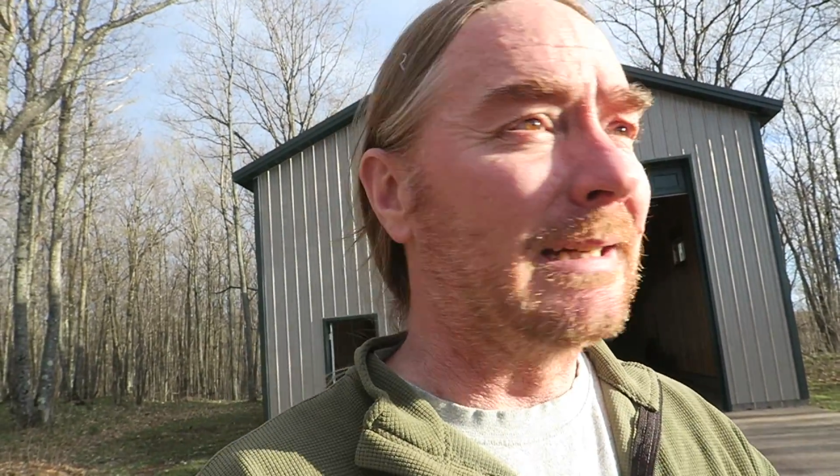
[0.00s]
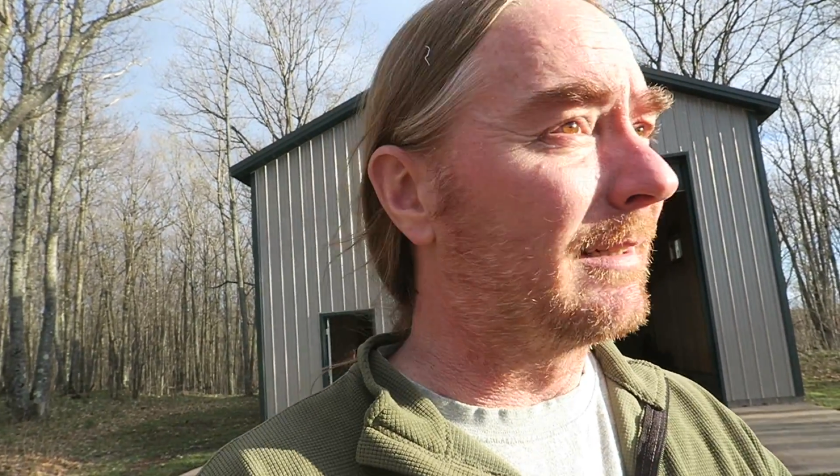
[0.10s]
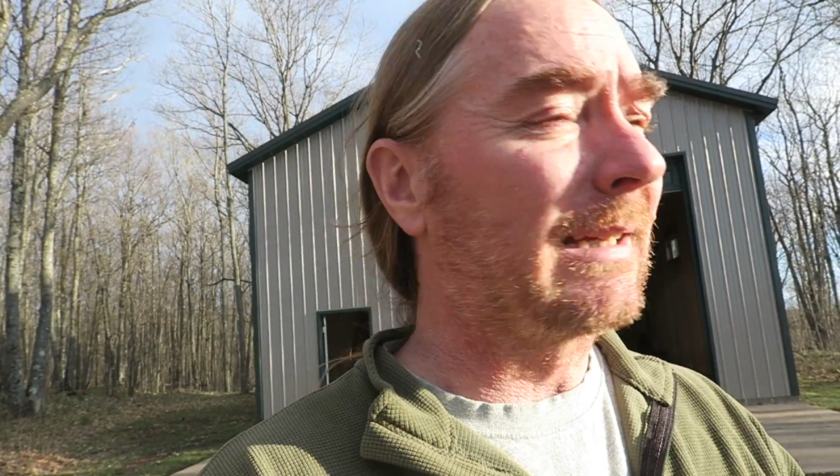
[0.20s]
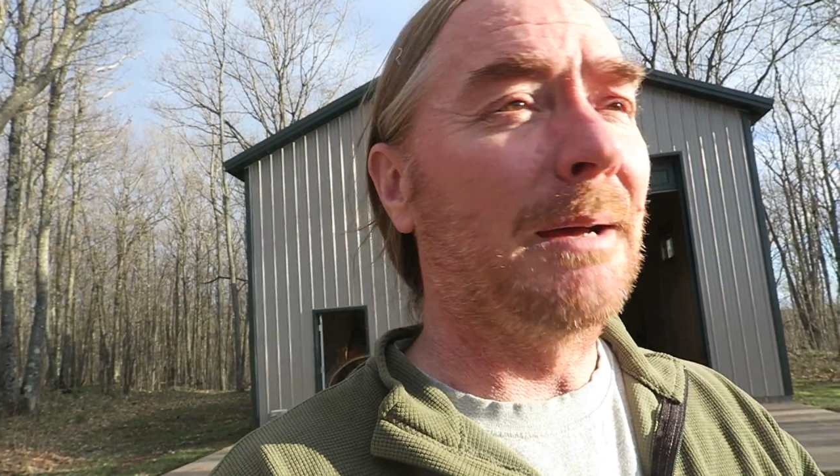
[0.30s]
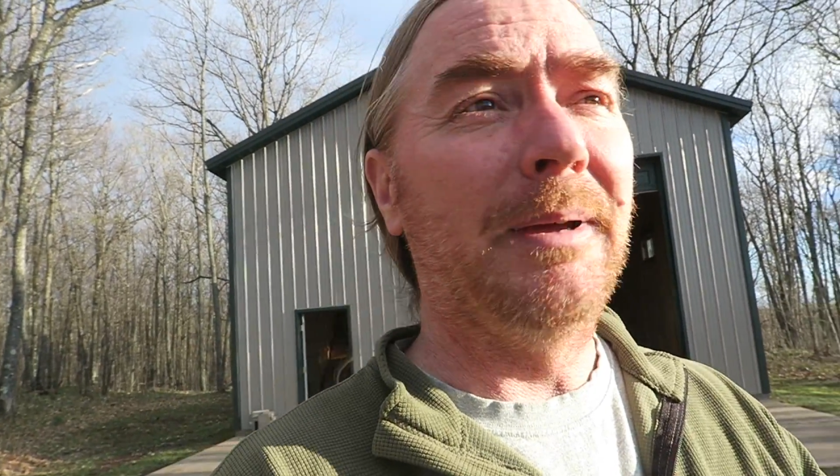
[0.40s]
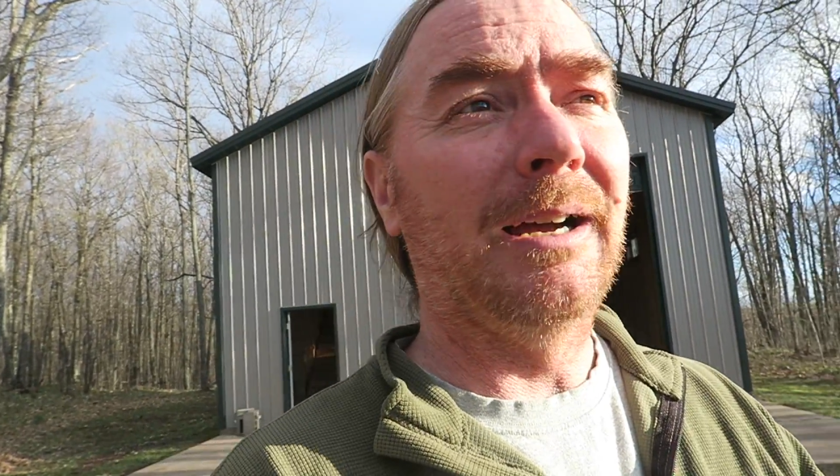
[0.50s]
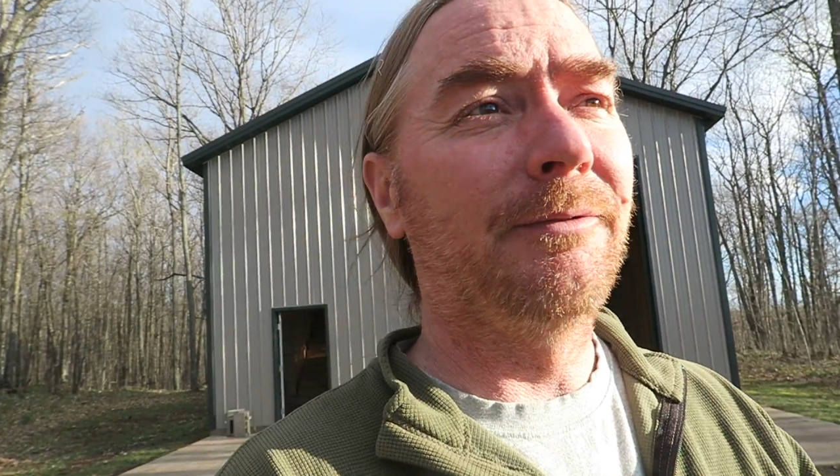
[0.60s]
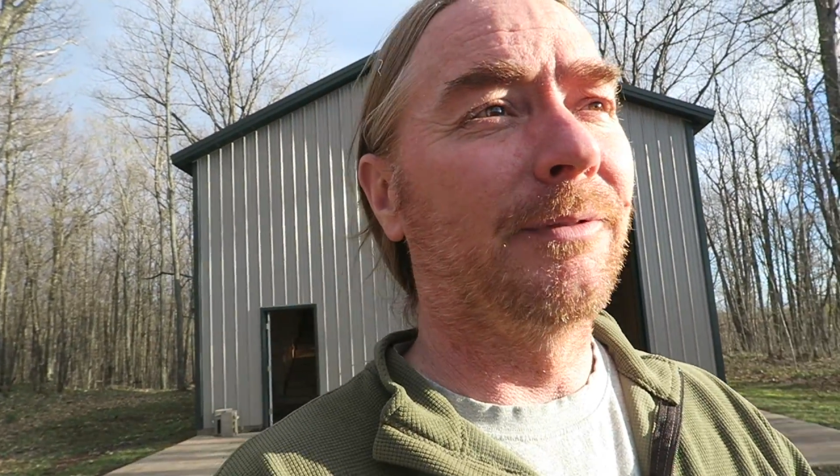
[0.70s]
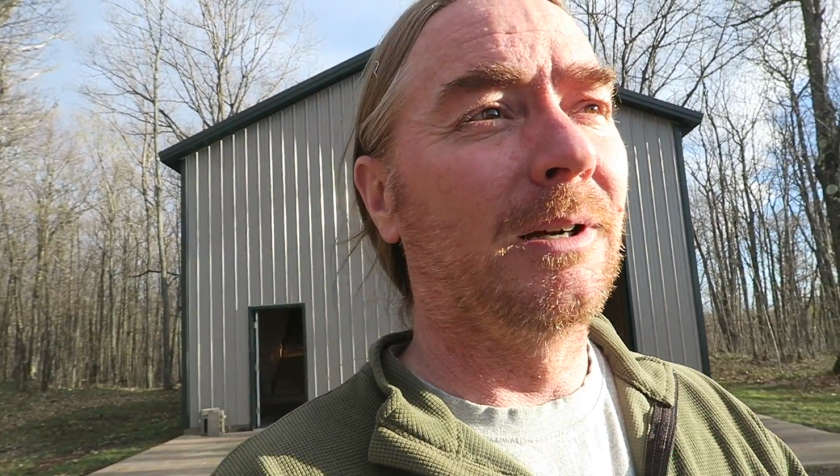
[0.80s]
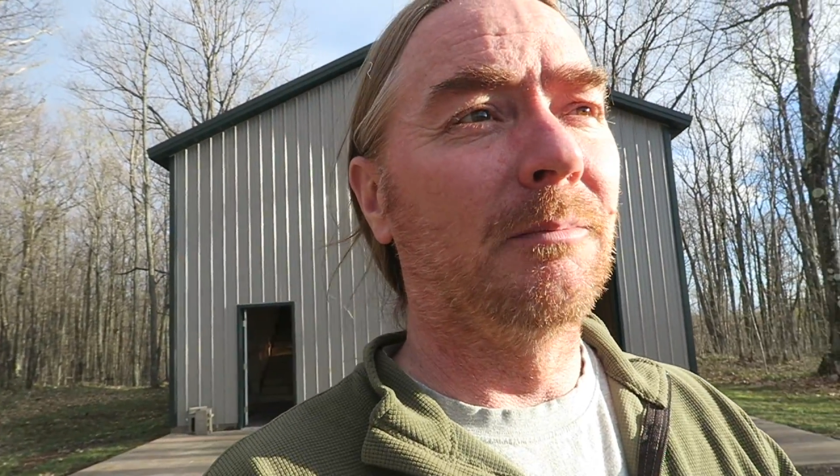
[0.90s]
just got back
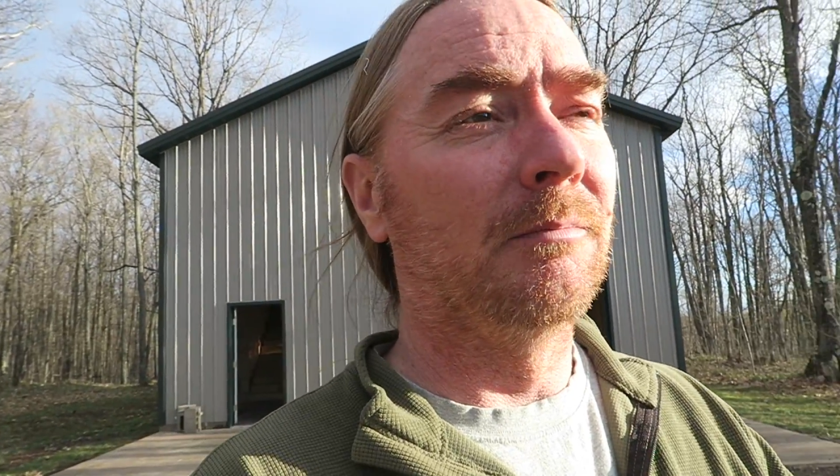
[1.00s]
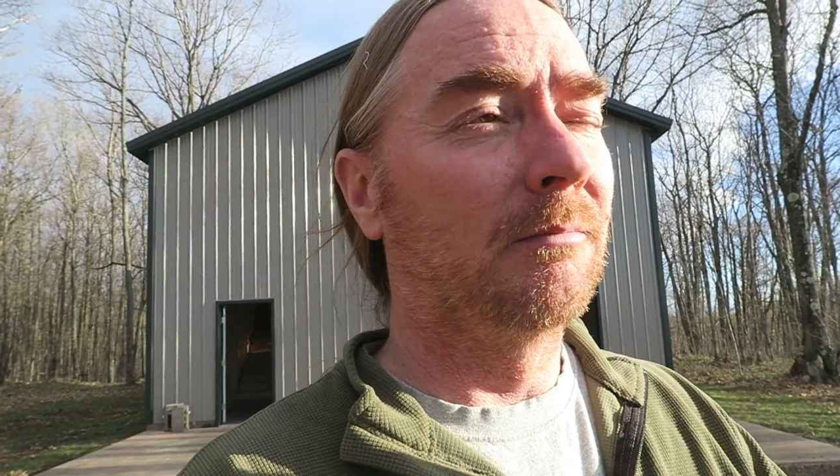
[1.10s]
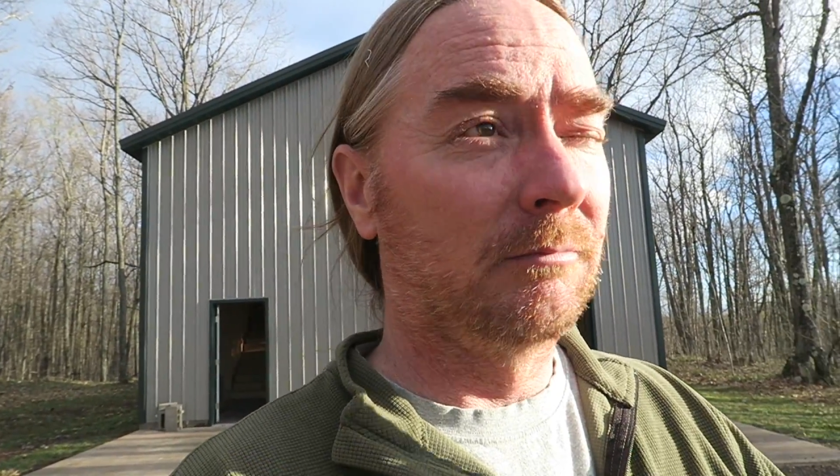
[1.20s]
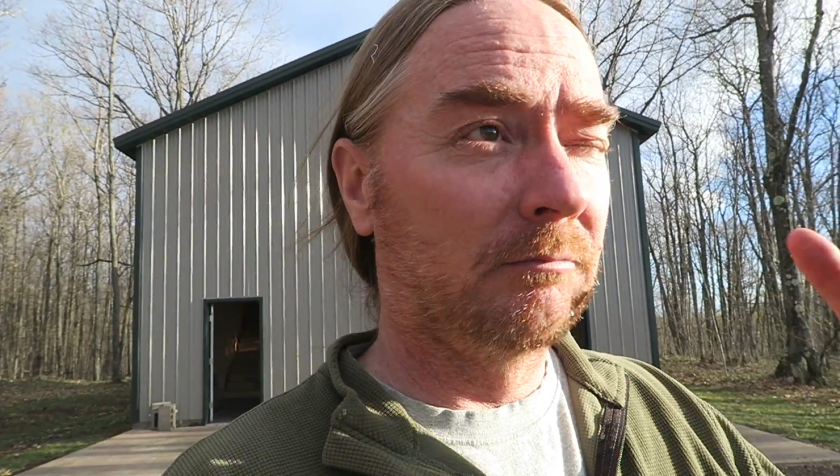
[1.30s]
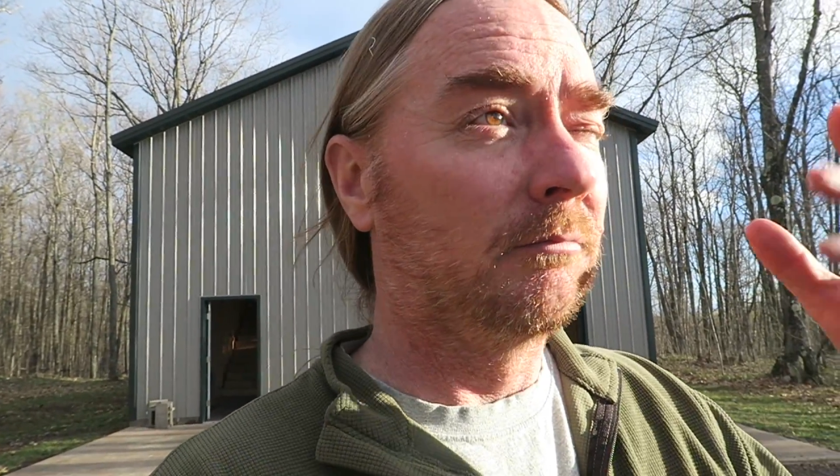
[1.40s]
from